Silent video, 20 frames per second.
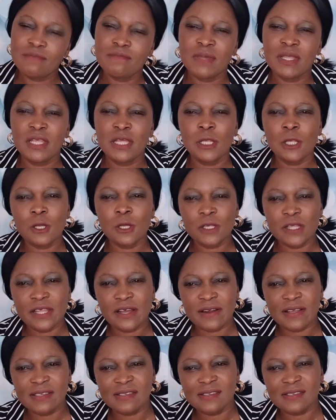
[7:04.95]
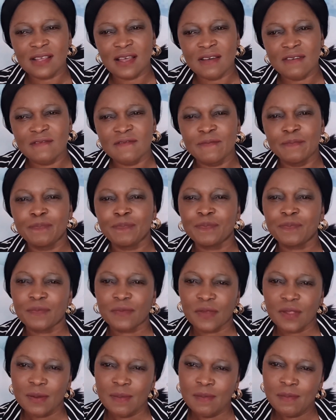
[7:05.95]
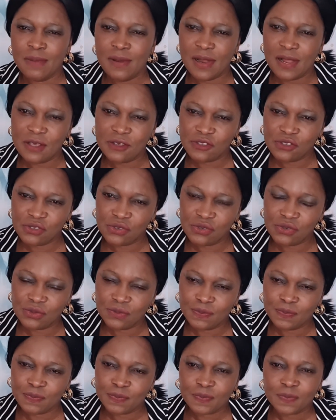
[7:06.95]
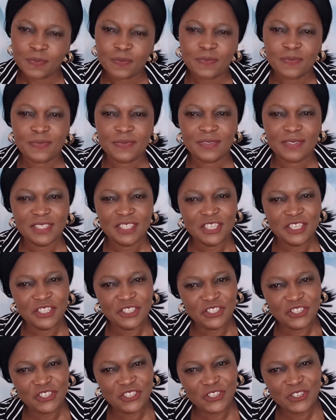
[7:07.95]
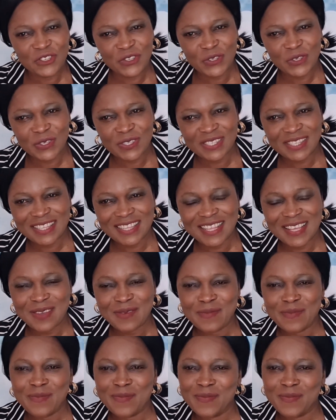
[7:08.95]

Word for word: May the Lord that I serve bless you in Jesus' name.